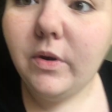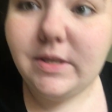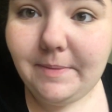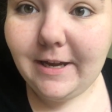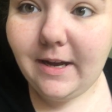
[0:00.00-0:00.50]
going
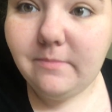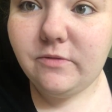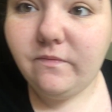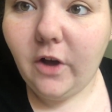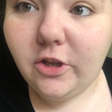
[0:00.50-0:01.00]
to pick up
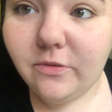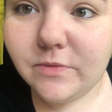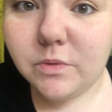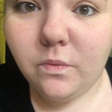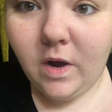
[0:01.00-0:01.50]

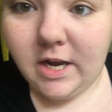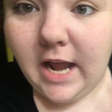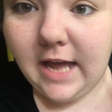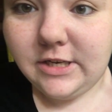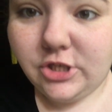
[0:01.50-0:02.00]
volumes 1
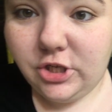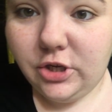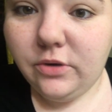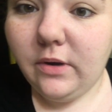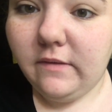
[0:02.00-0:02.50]
and
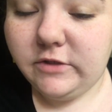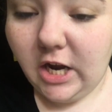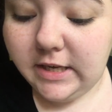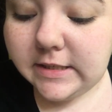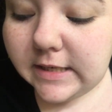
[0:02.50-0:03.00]
2 of
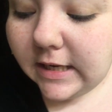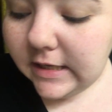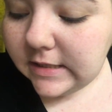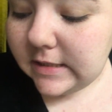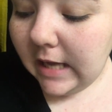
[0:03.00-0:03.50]
Giant
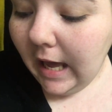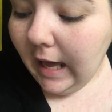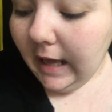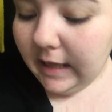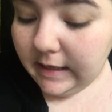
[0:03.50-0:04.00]
Days.
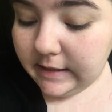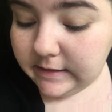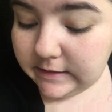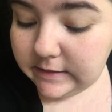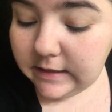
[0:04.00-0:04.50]

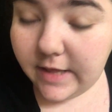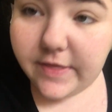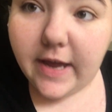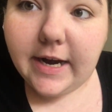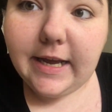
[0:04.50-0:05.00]
And
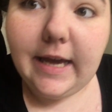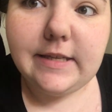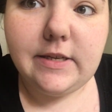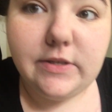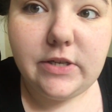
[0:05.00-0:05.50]
then I
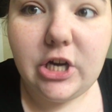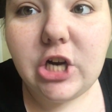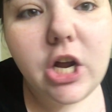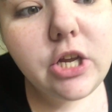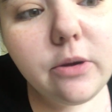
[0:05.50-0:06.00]
guess I'll start an
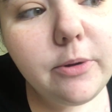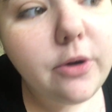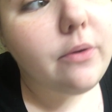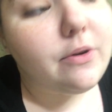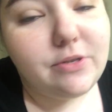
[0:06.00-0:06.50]

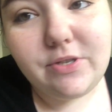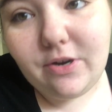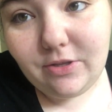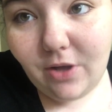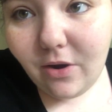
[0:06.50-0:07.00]
audiobook or I'll
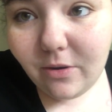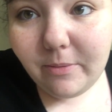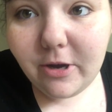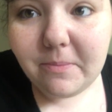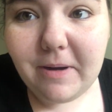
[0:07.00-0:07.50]
start a longer
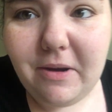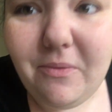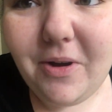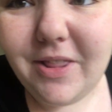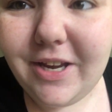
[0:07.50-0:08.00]
book, but I
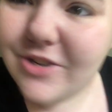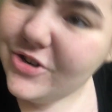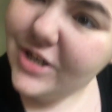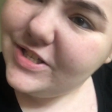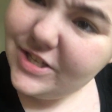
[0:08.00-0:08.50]
want like a
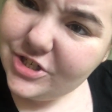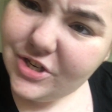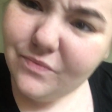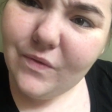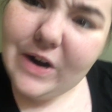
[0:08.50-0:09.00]

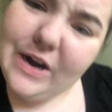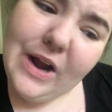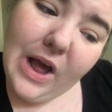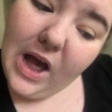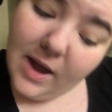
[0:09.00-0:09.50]
transition where
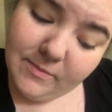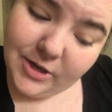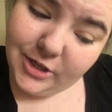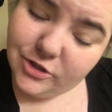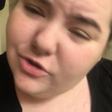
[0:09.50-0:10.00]
I'm
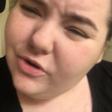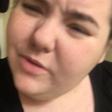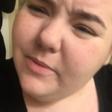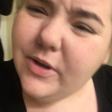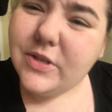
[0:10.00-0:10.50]
reading
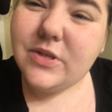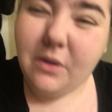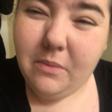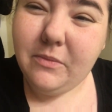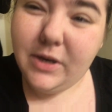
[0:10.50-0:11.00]
shorter books,
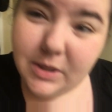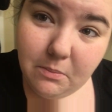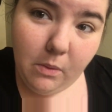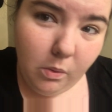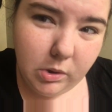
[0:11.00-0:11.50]
so I'm
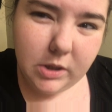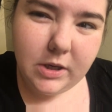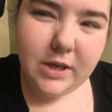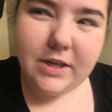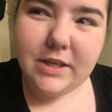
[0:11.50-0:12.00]
reading more
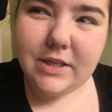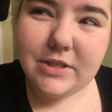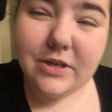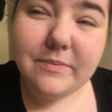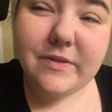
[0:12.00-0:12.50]
in
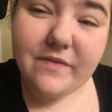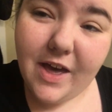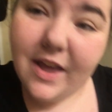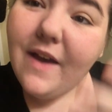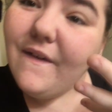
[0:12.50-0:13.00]
terms of
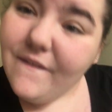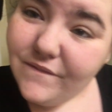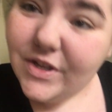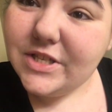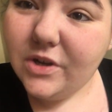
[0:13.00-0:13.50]
like
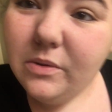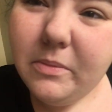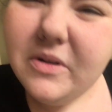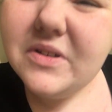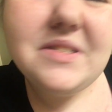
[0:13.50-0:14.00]
physical
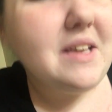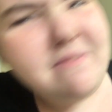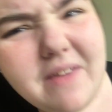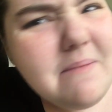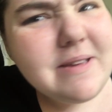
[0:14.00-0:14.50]
books,
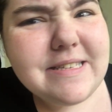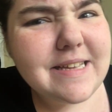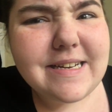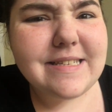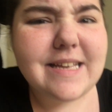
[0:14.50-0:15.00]
if that makes
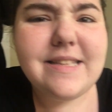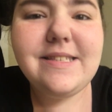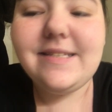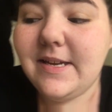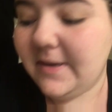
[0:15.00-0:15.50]
any
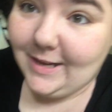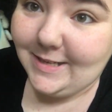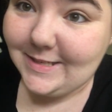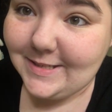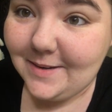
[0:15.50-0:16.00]
sense.
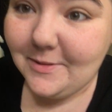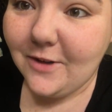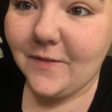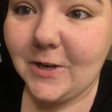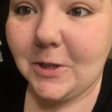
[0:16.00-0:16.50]
cousin's coming
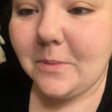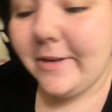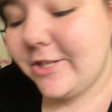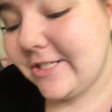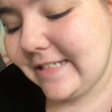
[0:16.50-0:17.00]
over in a little
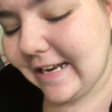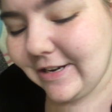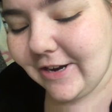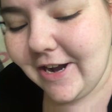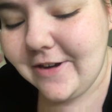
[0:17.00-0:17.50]
bit. She's
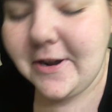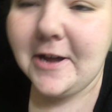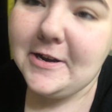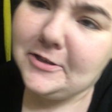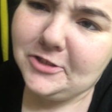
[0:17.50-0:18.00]
getting her hair
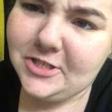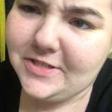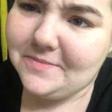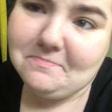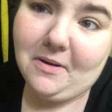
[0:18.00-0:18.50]
done and she's
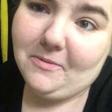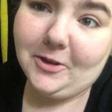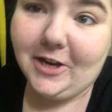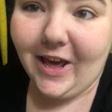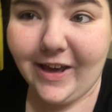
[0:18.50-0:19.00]

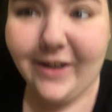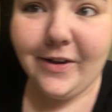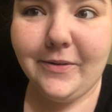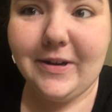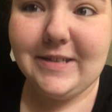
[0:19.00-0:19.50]
probably gonna hang
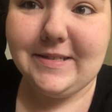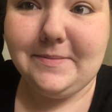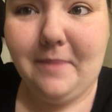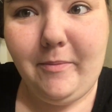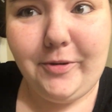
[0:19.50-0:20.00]
out because
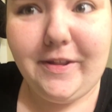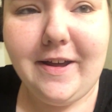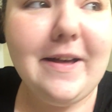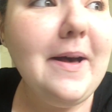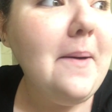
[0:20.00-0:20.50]
it's my
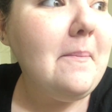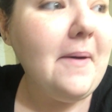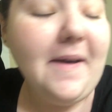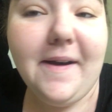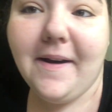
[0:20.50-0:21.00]
birthday.
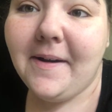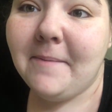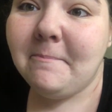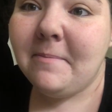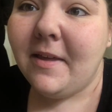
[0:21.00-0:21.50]
But
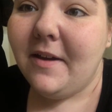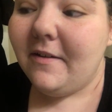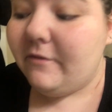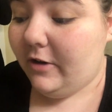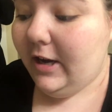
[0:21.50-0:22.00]

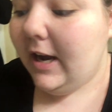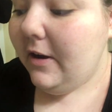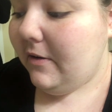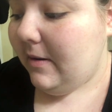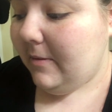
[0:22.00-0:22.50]
for right
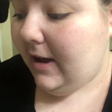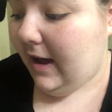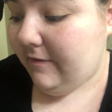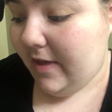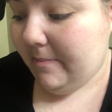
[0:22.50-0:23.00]
now, I'm gonna
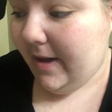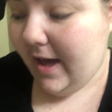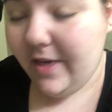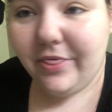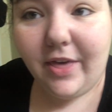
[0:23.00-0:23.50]
have that
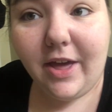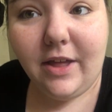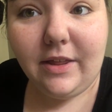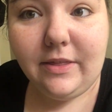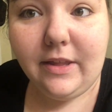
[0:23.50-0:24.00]
bath
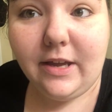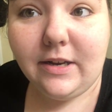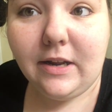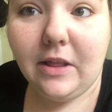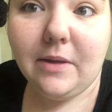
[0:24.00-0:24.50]
and
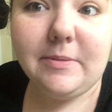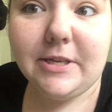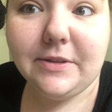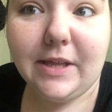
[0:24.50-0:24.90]
then I'll update you